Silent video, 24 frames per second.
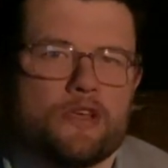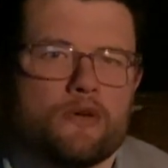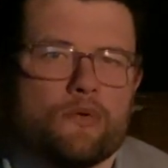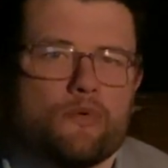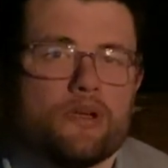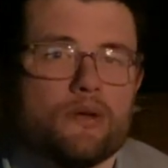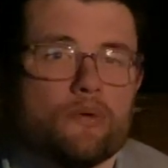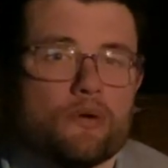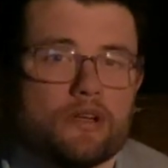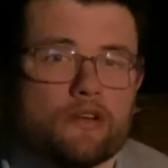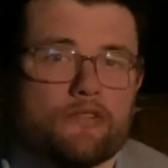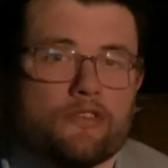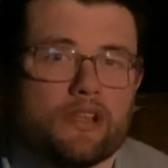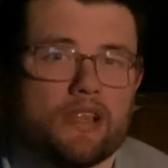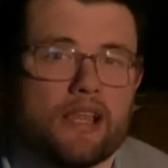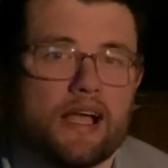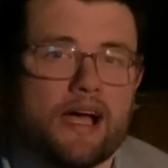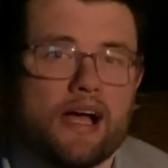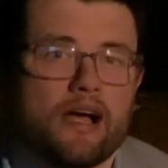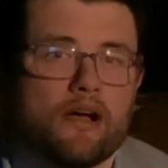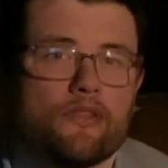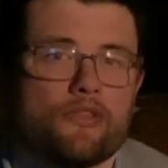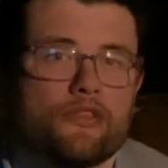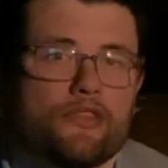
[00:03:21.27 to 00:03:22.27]
We would have
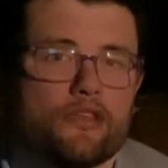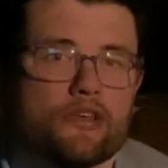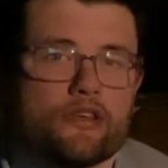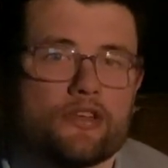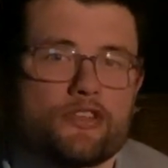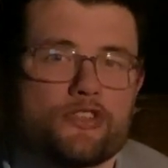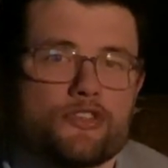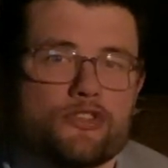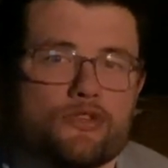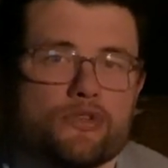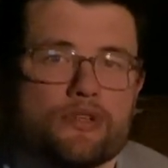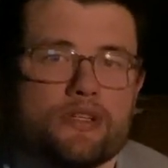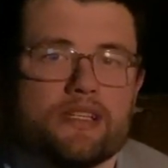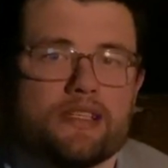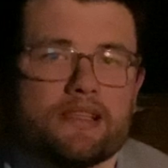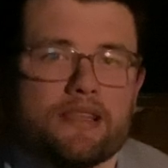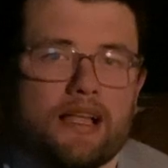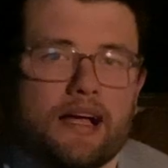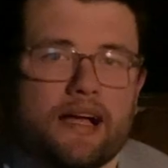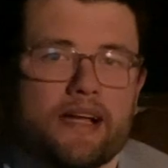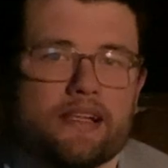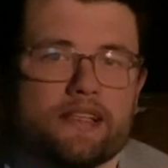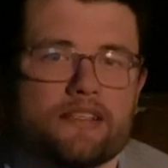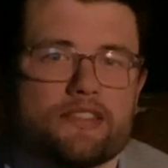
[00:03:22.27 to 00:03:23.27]
allowed the street
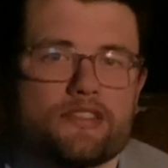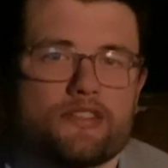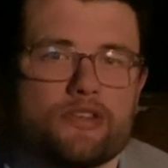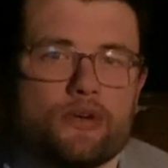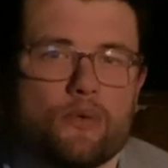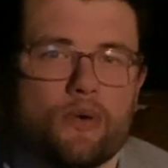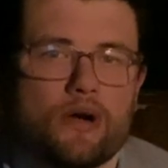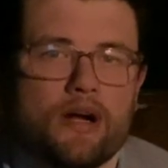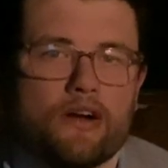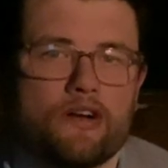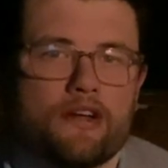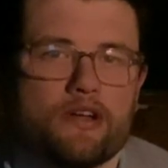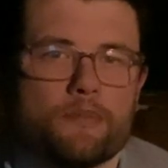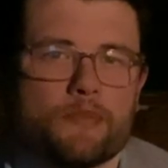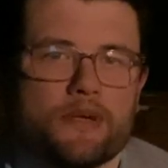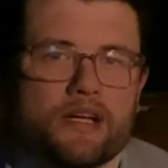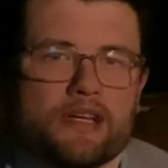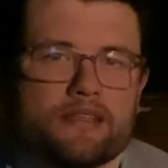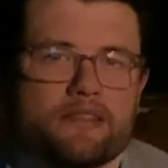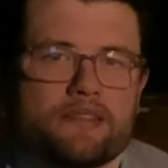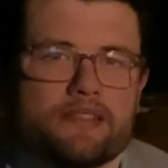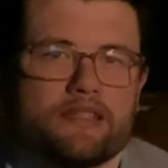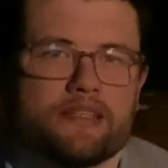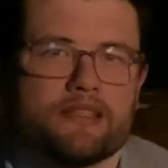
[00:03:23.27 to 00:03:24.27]
lights to welcome
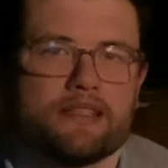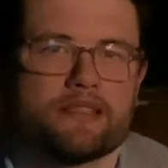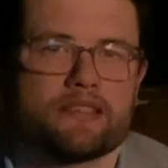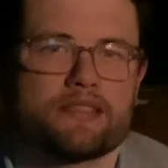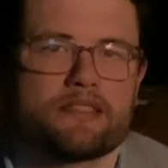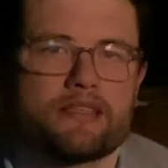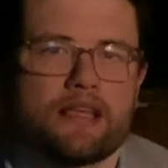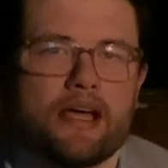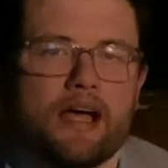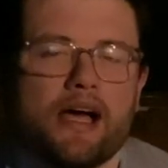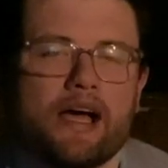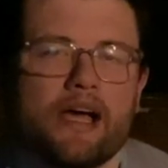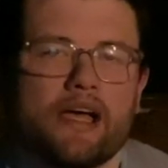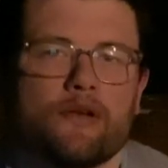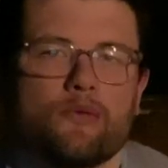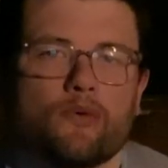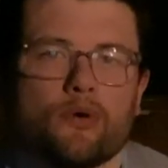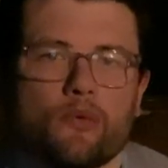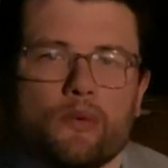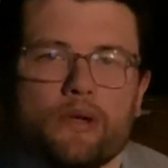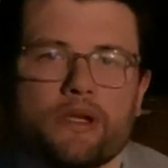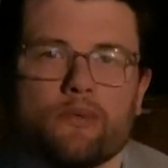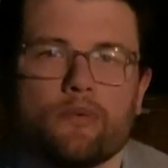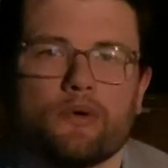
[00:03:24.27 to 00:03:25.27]
us inside,
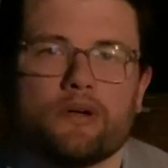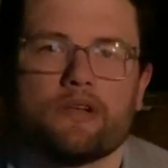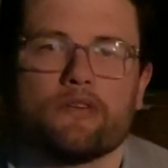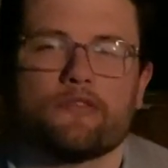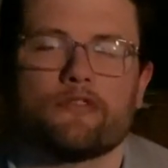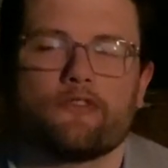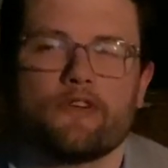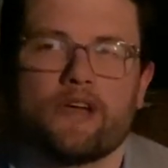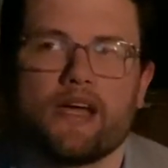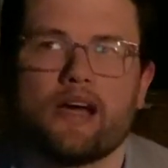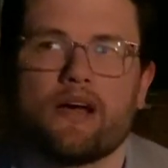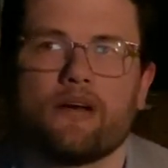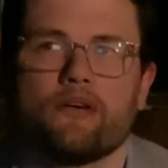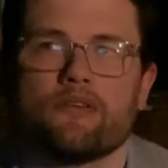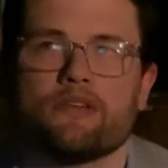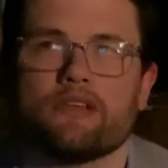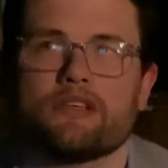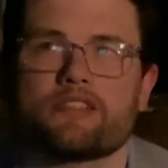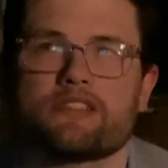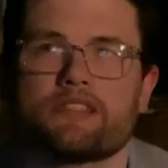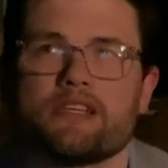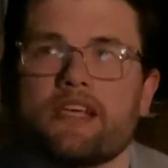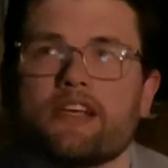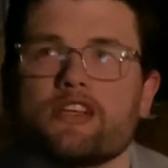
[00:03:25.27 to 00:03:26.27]
where we would have found
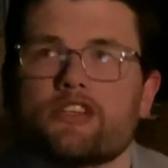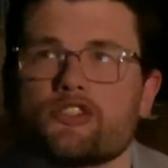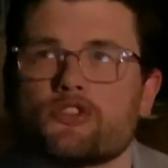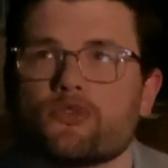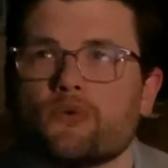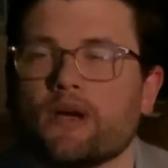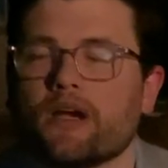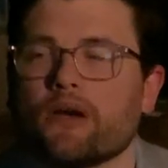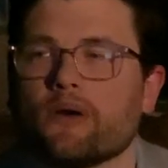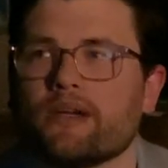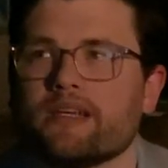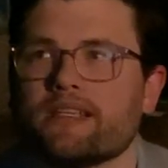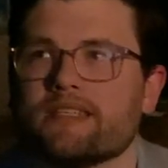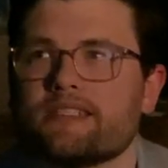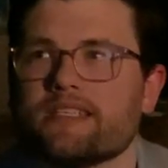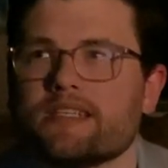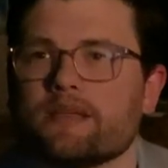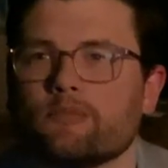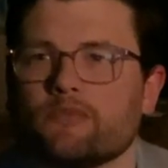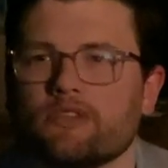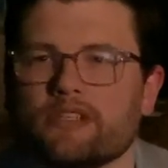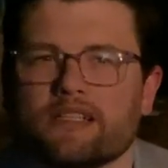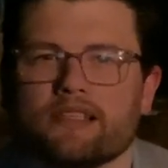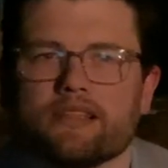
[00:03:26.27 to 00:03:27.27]
a sanctuary
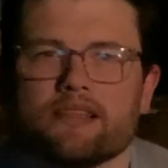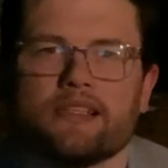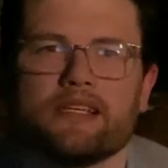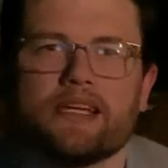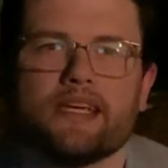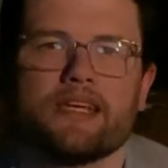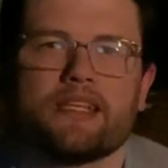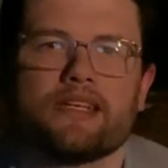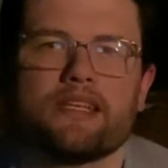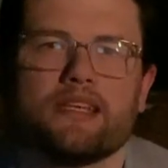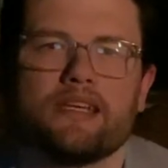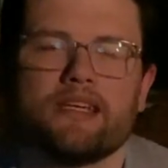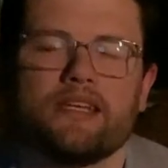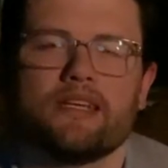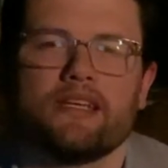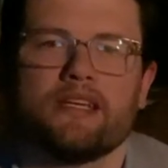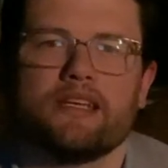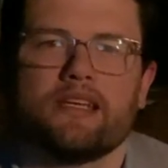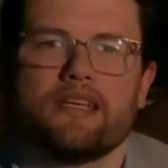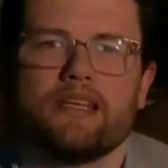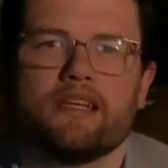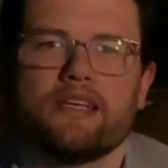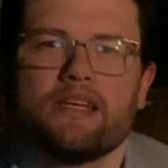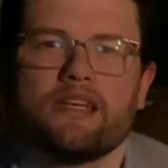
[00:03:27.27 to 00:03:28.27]
dimly lit
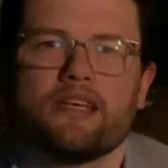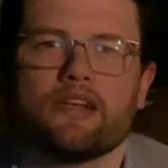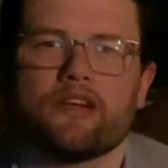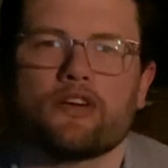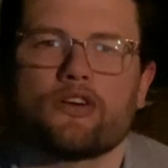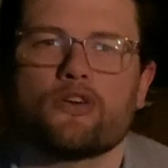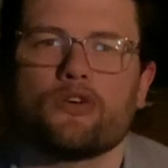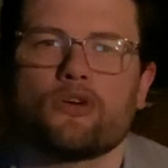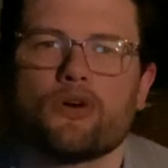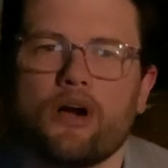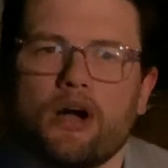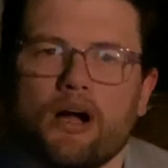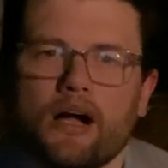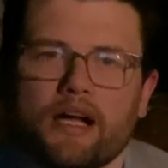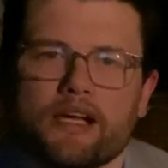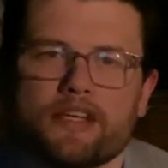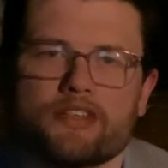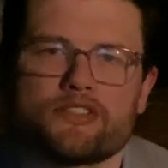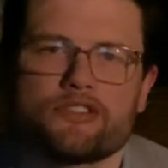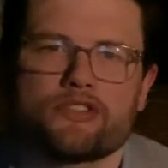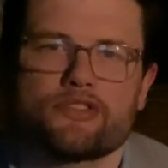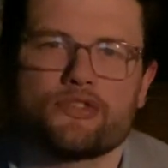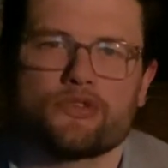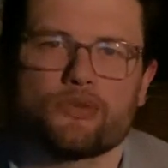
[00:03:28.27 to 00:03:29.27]
and a
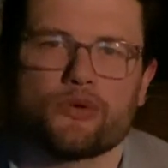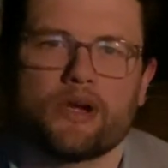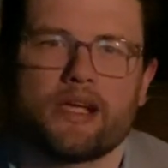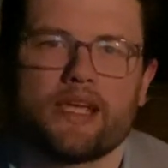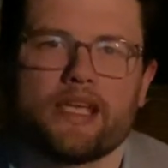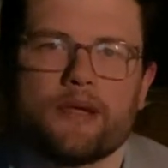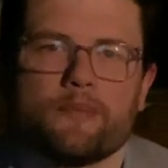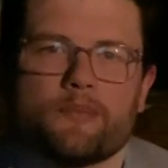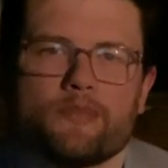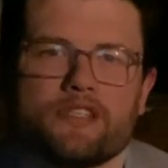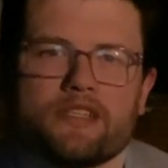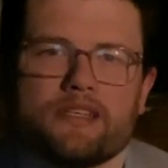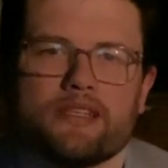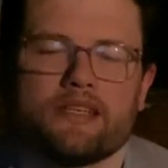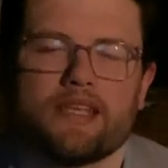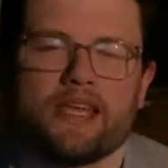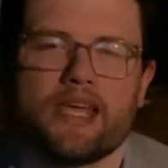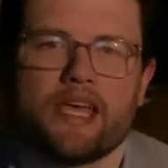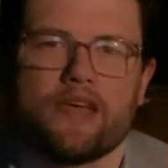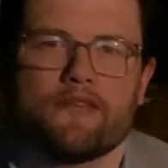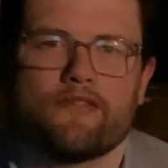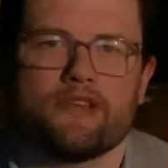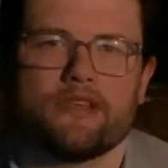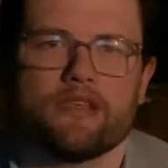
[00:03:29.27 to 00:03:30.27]
cross draped in
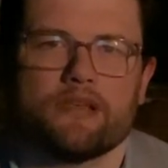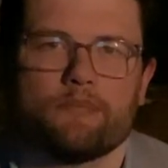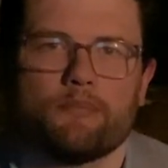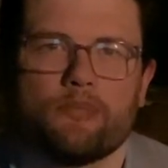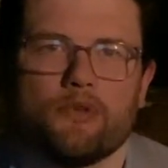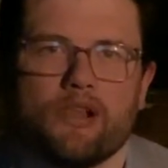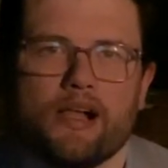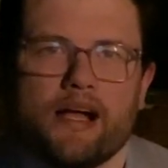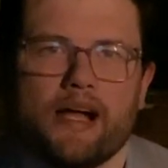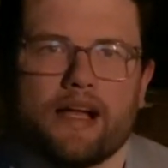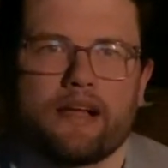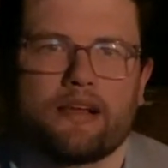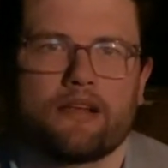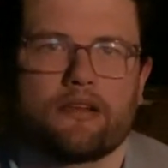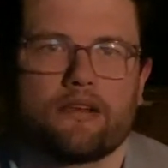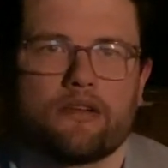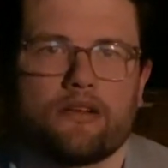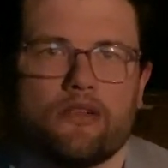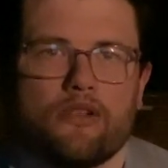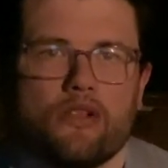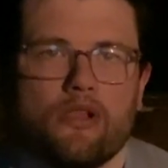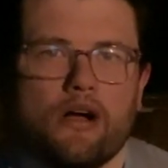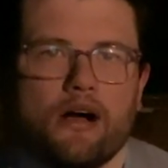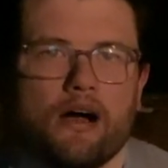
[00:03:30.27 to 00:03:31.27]
heavy black
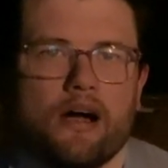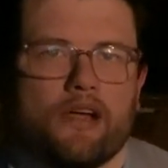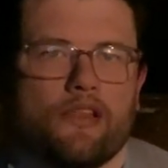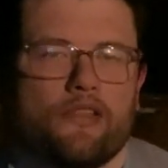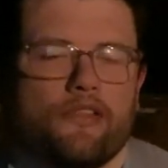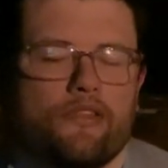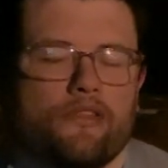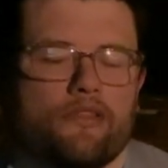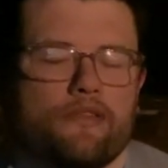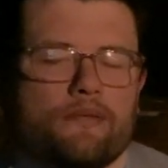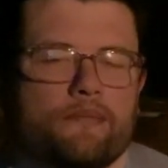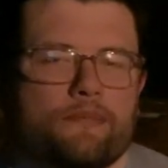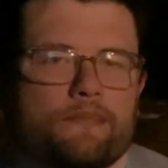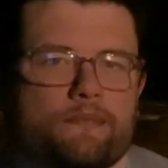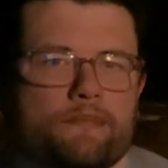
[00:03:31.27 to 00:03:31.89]
cloth.